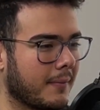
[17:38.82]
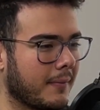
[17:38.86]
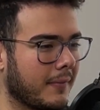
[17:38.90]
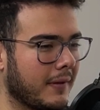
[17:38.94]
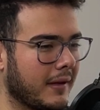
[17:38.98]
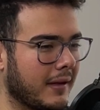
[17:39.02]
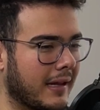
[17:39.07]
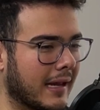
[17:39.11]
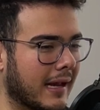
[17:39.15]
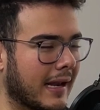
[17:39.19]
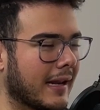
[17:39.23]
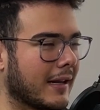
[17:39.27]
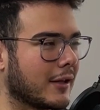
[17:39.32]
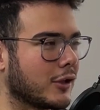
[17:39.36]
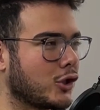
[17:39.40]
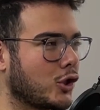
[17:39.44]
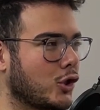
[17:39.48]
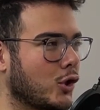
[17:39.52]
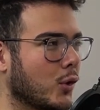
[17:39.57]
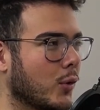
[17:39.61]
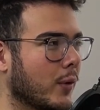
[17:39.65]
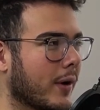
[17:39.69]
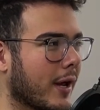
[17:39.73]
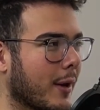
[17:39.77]
getting
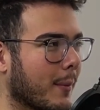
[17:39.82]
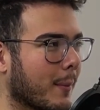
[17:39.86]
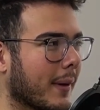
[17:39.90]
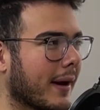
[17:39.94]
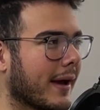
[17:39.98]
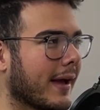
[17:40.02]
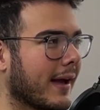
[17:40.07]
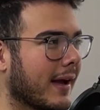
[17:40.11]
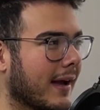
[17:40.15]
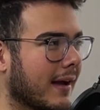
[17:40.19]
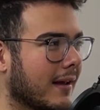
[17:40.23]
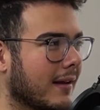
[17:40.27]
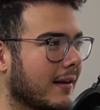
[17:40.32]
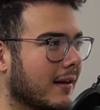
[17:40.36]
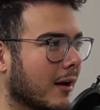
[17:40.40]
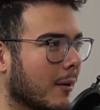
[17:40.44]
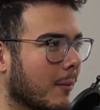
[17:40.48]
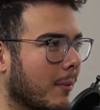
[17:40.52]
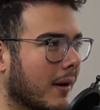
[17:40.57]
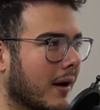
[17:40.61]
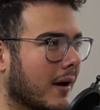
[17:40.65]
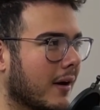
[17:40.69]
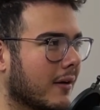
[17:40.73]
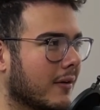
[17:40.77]
too in my head
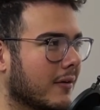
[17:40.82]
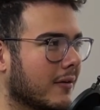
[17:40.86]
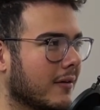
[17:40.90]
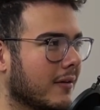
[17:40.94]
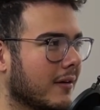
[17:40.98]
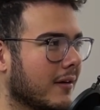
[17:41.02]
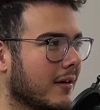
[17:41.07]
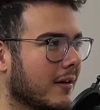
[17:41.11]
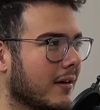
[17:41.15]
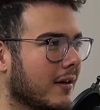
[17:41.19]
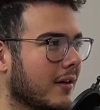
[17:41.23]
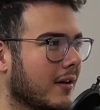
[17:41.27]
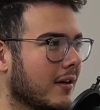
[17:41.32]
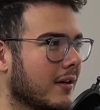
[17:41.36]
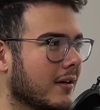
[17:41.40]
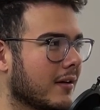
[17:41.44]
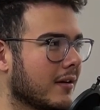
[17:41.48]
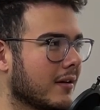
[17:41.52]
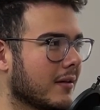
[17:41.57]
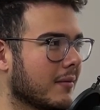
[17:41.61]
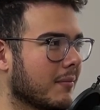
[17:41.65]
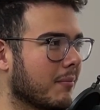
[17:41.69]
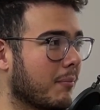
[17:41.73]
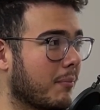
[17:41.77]
about
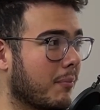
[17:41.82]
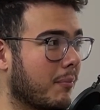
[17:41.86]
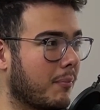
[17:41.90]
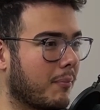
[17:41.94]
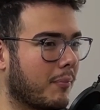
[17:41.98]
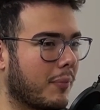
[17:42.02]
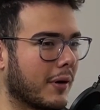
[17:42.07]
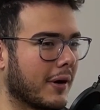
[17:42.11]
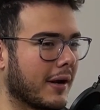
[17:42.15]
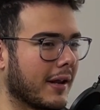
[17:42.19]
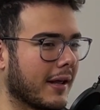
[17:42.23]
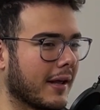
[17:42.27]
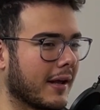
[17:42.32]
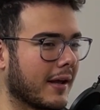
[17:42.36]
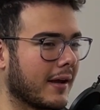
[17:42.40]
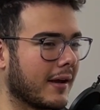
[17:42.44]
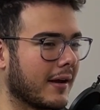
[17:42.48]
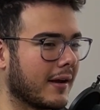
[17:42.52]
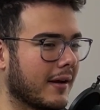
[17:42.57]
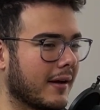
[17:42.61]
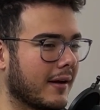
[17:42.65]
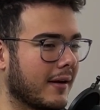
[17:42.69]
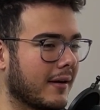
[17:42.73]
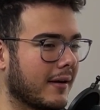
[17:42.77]

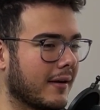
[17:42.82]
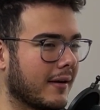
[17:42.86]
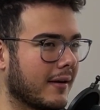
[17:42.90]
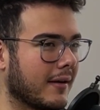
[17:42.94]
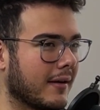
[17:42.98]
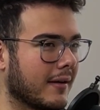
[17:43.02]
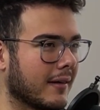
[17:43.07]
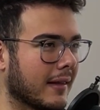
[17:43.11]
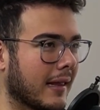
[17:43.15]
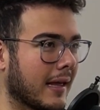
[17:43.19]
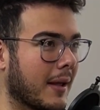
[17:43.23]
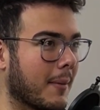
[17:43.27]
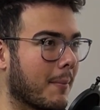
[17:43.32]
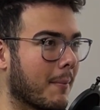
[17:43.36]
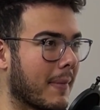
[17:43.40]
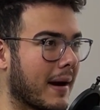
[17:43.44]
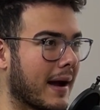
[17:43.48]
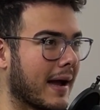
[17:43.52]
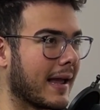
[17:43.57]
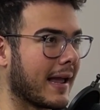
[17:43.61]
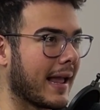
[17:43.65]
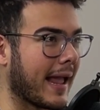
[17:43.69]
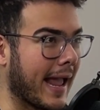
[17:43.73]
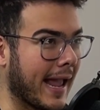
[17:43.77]
putting like
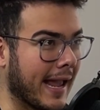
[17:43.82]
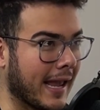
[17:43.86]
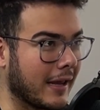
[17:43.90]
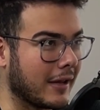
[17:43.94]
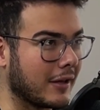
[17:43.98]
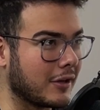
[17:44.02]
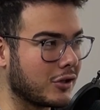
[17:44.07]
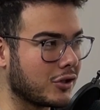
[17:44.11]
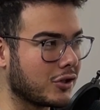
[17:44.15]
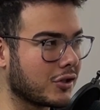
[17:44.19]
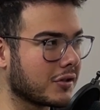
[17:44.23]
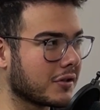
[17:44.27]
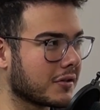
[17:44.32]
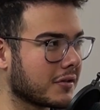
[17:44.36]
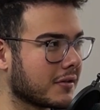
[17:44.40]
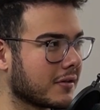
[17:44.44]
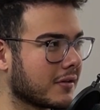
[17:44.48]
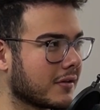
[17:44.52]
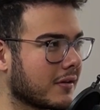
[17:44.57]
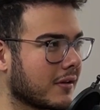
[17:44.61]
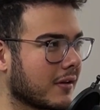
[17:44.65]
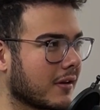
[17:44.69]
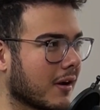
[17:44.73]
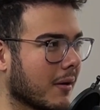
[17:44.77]
my age
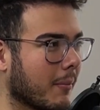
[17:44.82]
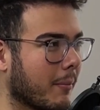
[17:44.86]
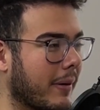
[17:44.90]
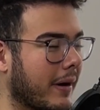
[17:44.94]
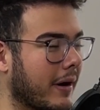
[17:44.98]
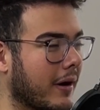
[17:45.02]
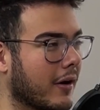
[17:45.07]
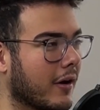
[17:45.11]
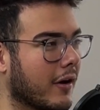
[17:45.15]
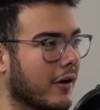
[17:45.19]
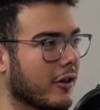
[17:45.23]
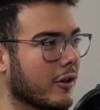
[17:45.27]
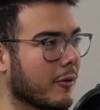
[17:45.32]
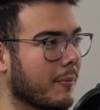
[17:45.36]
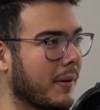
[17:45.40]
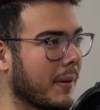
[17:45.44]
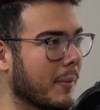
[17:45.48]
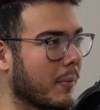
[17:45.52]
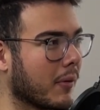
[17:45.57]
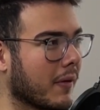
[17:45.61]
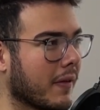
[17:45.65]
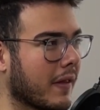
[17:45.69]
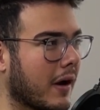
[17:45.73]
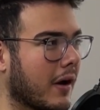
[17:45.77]
compared to other
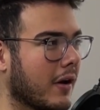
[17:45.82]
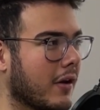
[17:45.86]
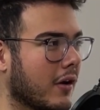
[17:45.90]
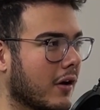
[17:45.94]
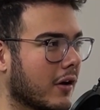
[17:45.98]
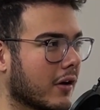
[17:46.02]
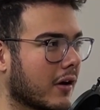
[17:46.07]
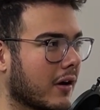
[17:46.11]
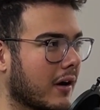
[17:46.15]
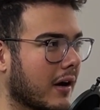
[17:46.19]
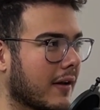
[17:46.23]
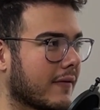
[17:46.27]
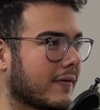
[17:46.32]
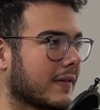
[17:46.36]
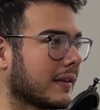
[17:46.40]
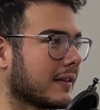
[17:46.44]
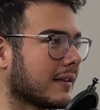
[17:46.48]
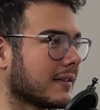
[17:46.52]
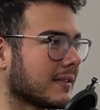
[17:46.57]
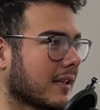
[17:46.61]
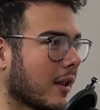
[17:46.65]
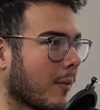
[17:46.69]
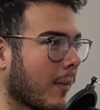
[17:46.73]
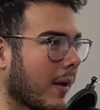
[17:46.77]
people that are younger, if not the
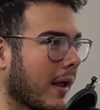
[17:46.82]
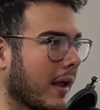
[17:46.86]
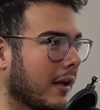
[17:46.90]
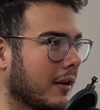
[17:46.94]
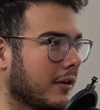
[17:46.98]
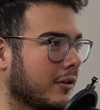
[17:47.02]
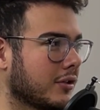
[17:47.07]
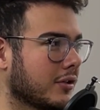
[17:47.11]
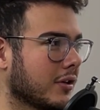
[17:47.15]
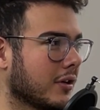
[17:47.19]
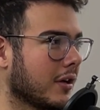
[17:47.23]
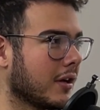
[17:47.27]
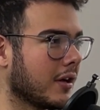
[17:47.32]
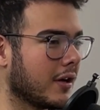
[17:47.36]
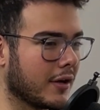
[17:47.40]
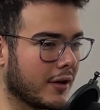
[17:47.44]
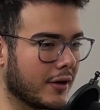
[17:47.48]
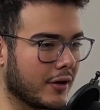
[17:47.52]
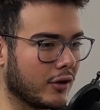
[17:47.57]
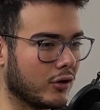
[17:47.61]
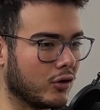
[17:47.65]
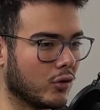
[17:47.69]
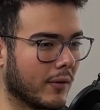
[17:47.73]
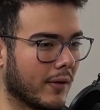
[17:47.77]
same age,
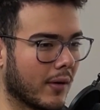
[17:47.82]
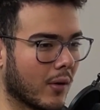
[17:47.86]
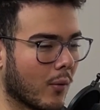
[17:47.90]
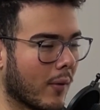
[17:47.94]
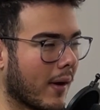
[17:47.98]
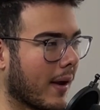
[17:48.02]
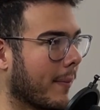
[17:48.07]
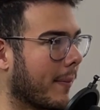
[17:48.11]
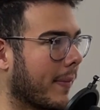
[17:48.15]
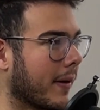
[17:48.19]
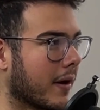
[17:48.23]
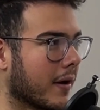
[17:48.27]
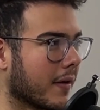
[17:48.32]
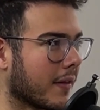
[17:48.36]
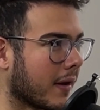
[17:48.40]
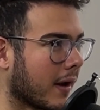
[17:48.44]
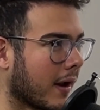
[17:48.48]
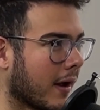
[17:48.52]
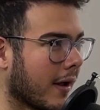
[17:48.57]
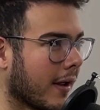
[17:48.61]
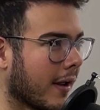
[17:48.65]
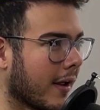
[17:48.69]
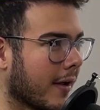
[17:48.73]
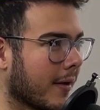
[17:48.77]
doing way better than
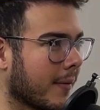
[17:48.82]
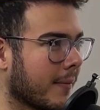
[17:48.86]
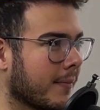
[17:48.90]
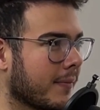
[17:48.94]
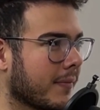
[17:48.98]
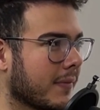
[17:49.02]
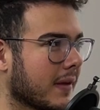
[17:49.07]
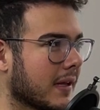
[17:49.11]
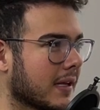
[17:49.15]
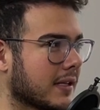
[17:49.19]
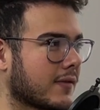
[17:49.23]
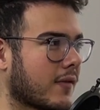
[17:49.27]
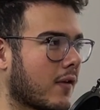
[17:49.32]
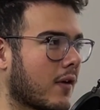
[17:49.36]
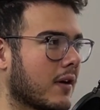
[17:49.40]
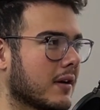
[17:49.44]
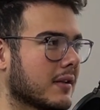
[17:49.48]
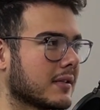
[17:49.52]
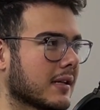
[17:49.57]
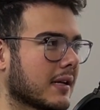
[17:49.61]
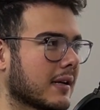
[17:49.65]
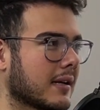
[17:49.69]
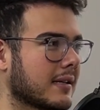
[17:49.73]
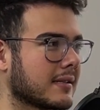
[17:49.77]
I am, as far
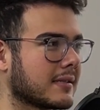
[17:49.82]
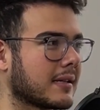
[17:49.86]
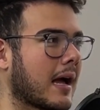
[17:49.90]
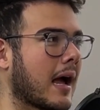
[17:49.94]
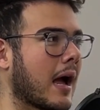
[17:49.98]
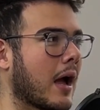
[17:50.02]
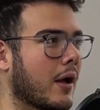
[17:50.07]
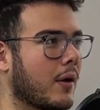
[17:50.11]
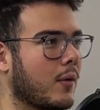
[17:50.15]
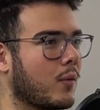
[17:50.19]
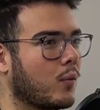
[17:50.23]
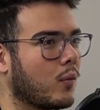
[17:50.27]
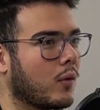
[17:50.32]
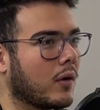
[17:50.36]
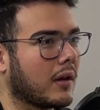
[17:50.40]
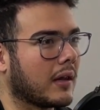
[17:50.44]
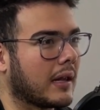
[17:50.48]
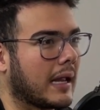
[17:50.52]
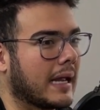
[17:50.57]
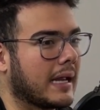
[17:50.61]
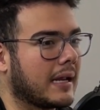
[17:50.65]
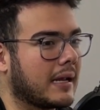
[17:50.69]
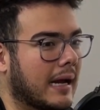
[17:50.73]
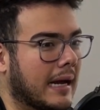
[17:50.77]
as like, because I would
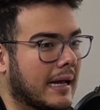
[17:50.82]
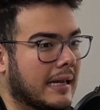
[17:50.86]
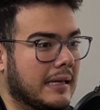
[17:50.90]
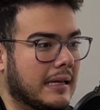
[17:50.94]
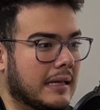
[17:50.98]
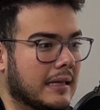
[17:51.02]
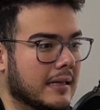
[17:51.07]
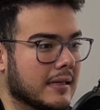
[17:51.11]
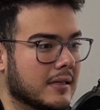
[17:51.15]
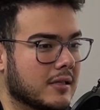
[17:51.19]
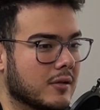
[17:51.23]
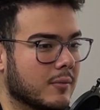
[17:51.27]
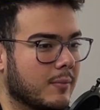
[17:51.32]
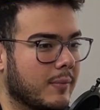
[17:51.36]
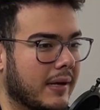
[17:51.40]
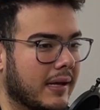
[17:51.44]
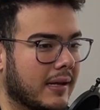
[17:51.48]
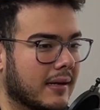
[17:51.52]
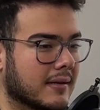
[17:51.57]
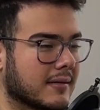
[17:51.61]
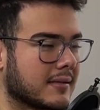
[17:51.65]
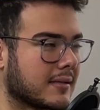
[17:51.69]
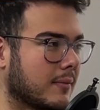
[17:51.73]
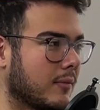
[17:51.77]
like ideally to be
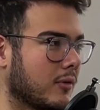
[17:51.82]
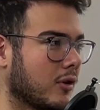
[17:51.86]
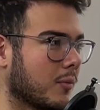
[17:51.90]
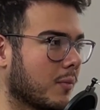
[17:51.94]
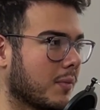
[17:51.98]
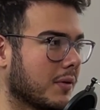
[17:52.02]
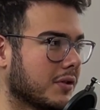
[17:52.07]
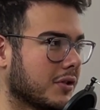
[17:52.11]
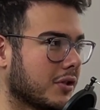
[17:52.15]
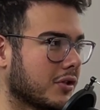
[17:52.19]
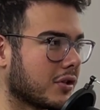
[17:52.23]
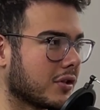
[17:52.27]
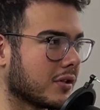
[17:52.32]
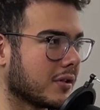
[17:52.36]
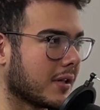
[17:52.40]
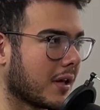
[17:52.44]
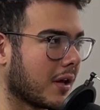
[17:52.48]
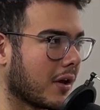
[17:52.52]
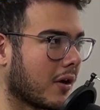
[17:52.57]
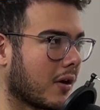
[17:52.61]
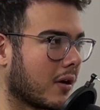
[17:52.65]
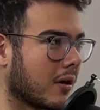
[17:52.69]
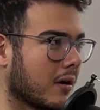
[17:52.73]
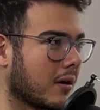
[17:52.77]
in a similar position
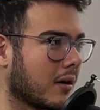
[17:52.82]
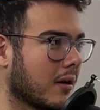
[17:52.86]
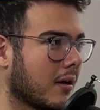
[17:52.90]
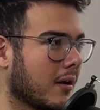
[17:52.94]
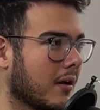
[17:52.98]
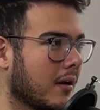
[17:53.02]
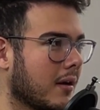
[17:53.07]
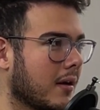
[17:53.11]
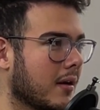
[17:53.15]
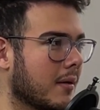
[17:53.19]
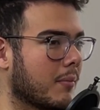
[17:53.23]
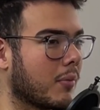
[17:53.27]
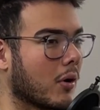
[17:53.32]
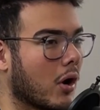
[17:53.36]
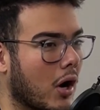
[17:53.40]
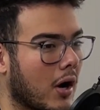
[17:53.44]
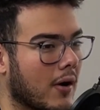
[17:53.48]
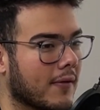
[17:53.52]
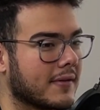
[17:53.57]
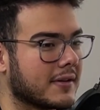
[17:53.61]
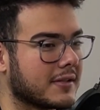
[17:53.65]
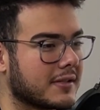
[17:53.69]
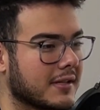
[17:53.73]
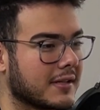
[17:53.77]
they are, but
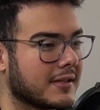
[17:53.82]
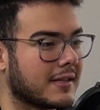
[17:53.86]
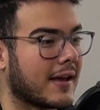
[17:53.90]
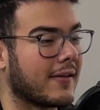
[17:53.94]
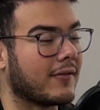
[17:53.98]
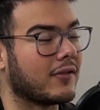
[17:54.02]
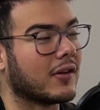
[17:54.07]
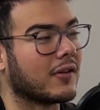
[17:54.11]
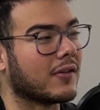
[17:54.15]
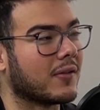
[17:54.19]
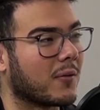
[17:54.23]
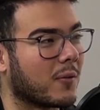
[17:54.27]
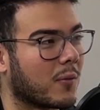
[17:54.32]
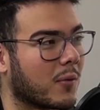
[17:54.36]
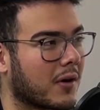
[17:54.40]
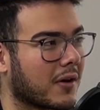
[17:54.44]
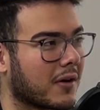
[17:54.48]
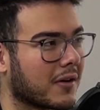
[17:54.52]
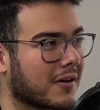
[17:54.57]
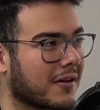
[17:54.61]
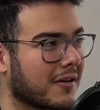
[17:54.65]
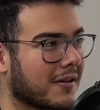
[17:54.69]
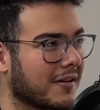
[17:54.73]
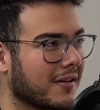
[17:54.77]
obviously they've done the
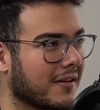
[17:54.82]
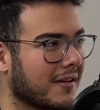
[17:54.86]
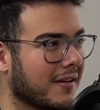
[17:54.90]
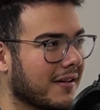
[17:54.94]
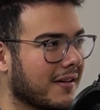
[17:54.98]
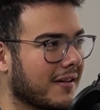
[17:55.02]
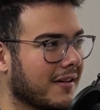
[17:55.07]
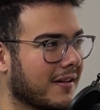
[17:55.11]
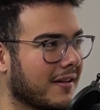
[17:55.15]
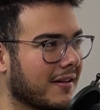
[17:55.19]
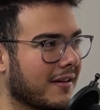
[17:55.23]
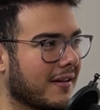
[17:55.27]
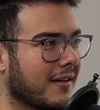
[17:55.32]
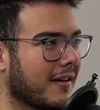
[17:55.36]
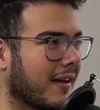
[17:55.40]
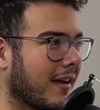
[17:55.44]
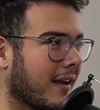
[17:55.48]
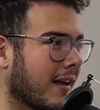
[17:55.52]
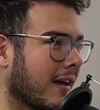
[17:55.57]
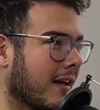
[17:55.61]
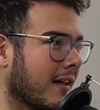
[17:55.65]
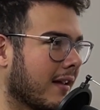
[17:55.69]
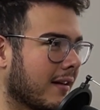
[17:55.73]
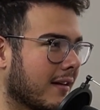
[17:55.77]
work
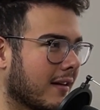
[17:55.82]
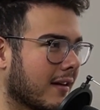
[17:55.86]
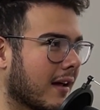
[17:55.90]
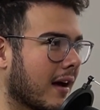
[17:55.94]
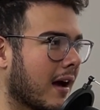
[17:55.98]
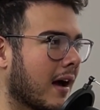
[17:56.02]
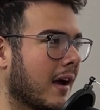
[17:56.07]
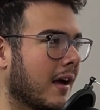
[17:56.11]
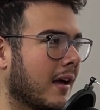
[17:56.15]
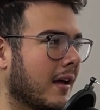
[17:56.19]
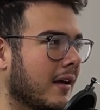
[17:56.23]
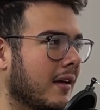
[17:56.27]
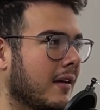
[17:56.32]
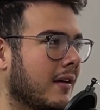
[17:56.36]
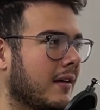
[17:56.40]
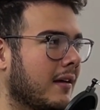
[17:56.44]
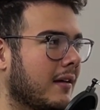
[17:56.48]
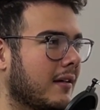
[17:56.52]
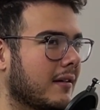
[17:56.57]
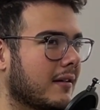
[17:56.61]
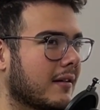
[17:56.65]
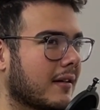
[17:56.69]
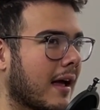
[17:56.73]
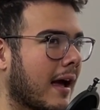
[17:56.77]
and
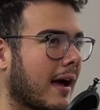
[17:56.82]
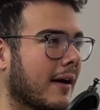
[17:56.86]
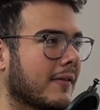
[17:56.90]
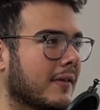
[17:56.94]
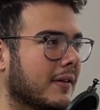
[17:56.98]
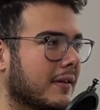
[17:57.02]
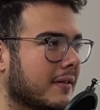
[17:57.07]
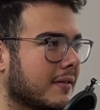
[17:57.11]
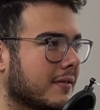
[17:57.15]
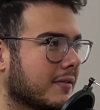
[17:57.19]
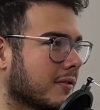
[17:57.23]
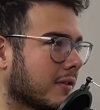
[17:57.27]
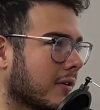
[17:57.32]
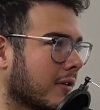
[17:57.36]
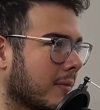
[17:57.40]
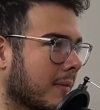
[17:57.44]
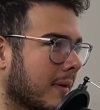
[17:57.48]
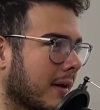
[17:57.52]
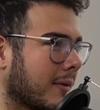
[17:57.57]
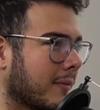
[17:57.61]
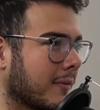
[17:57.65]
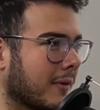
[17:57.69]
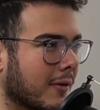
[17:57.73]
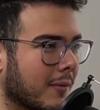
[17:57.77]
I haven't. So I'm
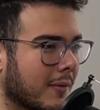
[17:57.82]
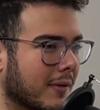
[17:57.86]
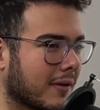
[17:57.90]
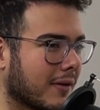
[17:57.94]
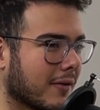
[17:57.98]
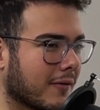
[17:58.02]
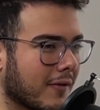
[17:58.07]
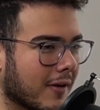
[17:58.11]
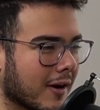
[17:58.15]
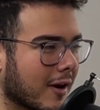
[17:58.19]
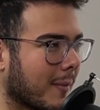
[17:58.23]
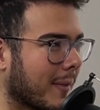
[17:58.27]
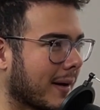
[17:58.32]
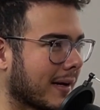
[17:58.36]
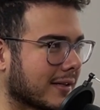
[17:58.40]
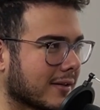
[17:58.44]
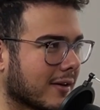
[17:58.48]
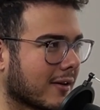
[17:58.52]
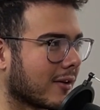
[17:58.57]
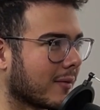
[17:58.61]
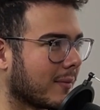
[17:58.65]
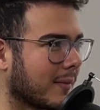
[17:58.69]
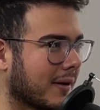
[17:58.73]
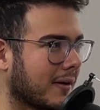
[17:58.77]
like, well, what the fuck am I
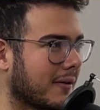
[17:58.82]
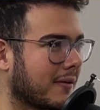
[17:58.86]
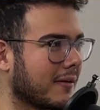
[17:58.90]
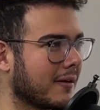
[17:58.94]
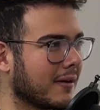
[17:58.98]
talking about?